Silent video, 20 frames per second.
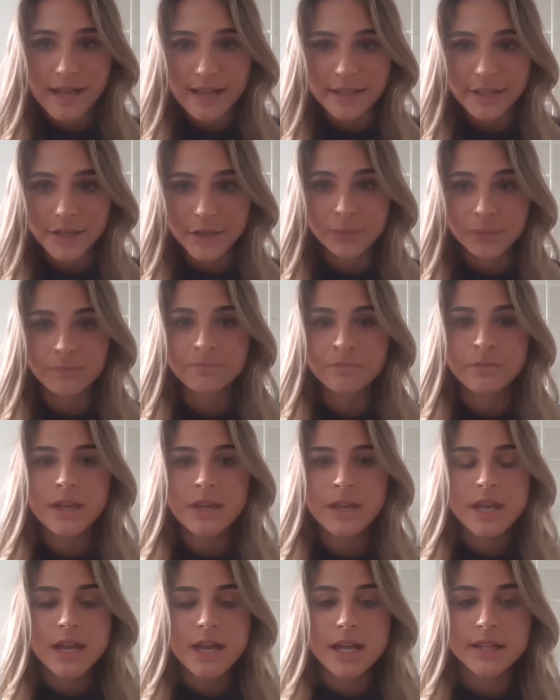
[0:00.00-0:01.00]
value.
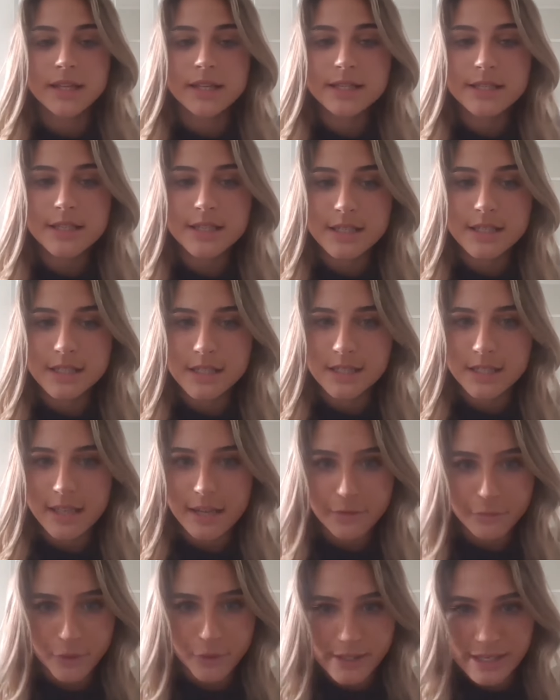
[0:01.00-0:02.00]
And this is
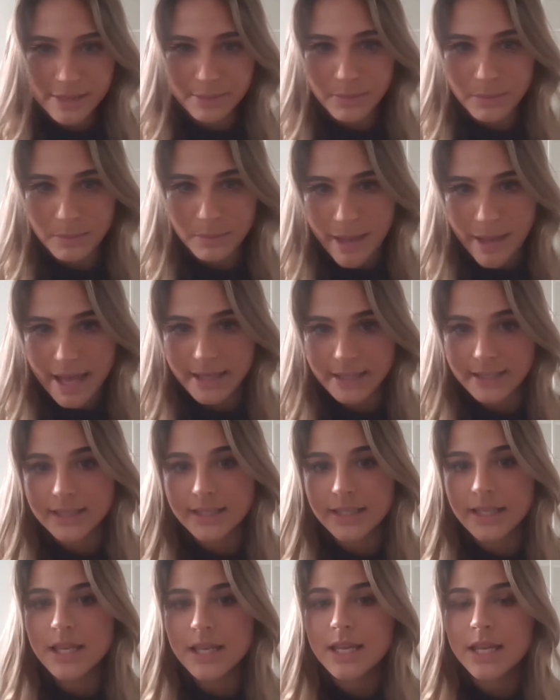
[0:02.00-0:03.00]
like, for example,
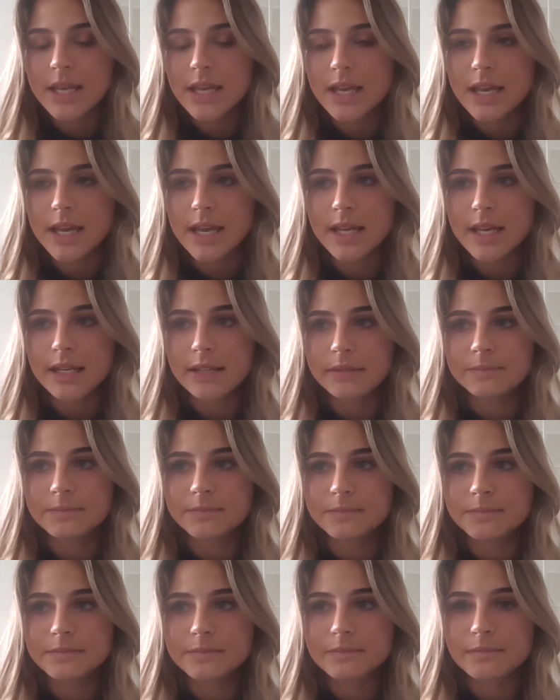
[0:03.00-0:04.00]
banks. And
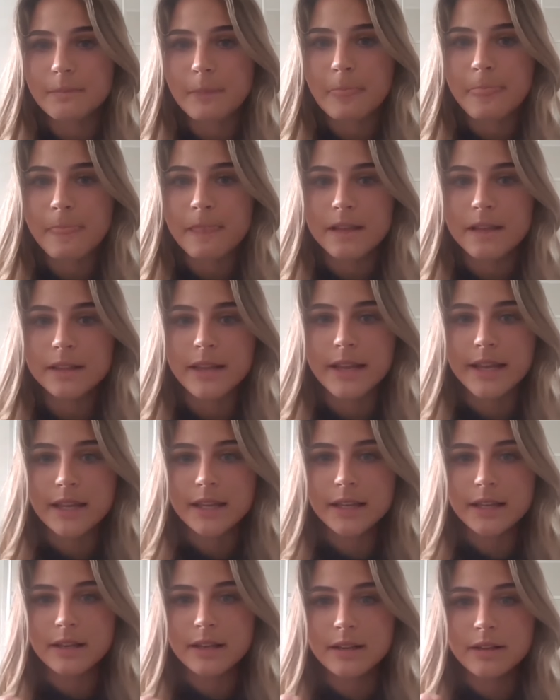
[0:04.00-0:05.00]

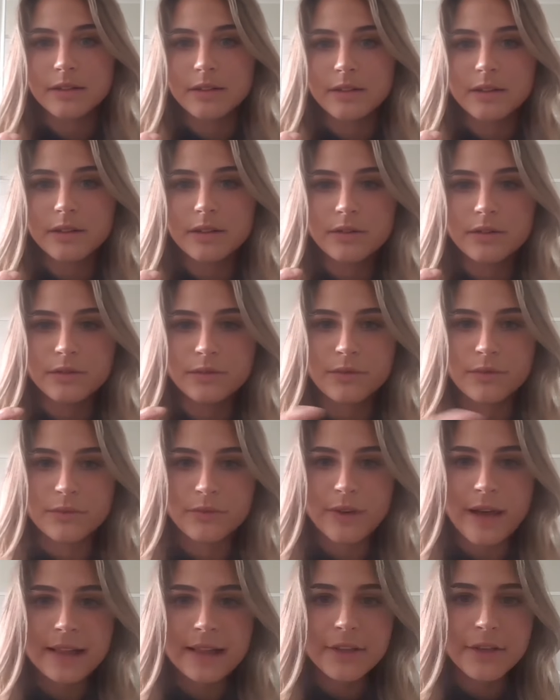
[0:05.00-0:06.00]
like
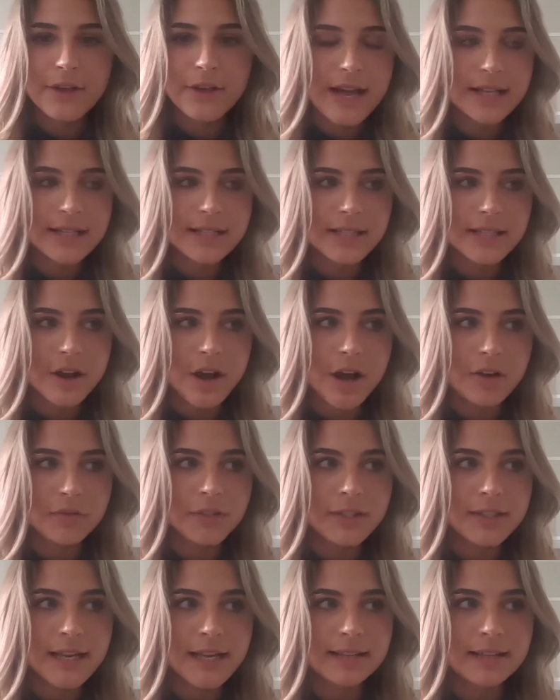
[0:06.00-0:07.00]
value has
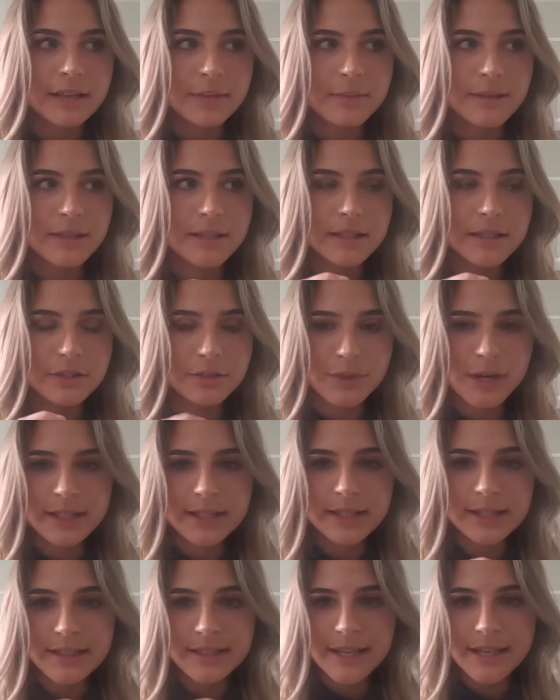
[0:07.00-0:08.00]
after that like been
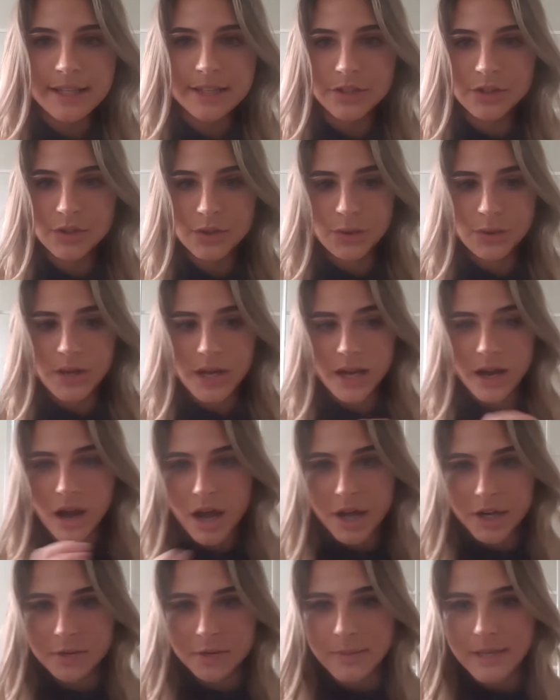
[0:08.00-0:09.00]
directly linked to
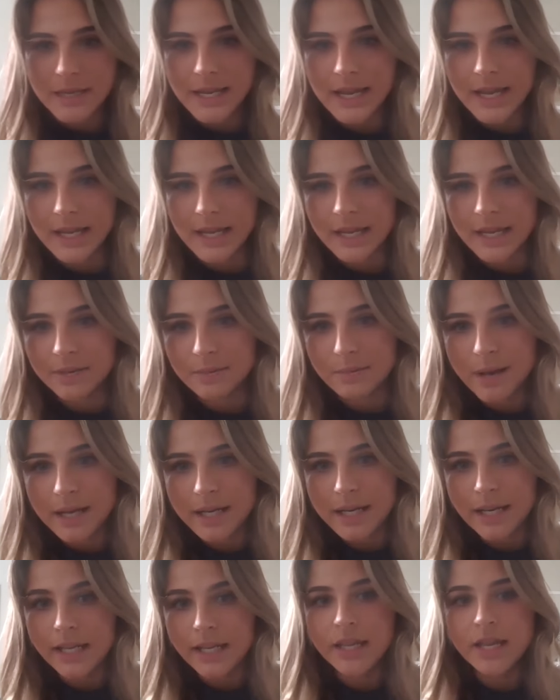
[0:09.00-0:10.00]
economy and, and
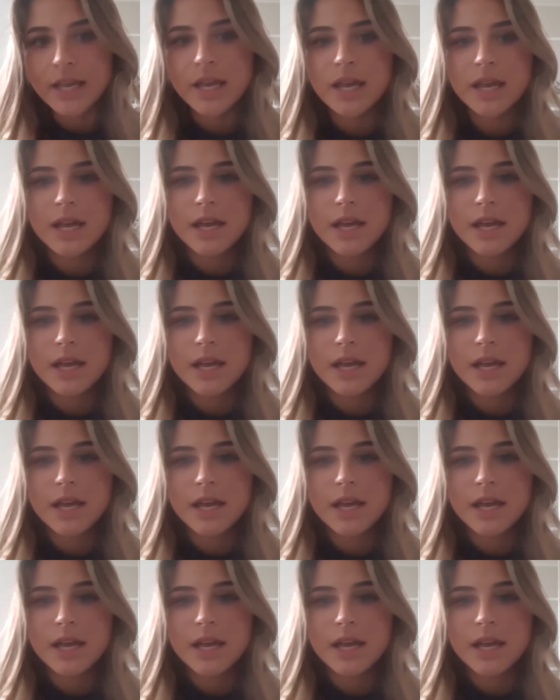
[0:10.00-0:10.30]
money